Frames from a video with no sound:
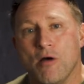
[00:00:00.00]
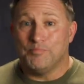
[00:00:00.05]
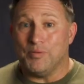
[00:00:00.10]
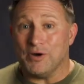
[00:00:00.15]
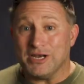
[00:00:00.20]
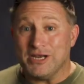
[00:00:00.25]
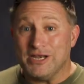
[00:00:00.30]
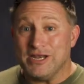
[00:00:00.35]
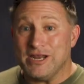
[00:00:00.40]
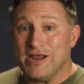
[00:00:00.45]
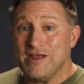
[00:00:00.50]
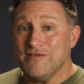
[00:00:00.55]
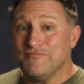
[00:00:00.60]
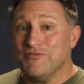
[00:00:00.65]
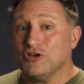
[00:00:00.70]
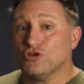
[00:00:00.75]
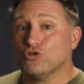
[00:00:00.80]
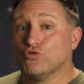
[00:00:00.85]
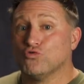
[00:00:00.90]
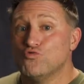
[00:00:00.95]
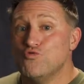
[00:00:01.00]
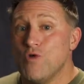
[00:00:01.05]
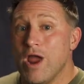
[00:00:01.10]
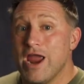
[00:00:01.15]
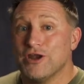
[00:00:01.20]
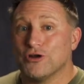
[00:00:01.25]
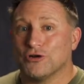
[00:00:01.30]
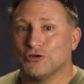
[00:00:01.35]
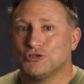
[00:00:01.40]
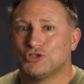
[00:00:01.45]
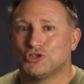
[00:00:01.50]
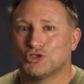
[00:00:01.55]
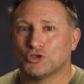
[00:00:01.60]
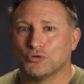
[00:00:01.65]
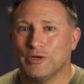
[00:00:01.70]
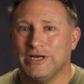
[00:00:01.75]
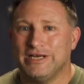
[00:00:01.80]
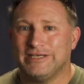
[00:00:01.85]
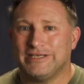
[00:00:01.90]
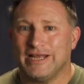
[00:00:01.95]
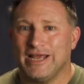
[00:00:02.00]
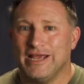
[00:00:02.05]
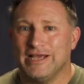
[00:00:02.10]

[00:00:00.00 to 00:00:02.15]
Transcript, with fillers: But an even greater treat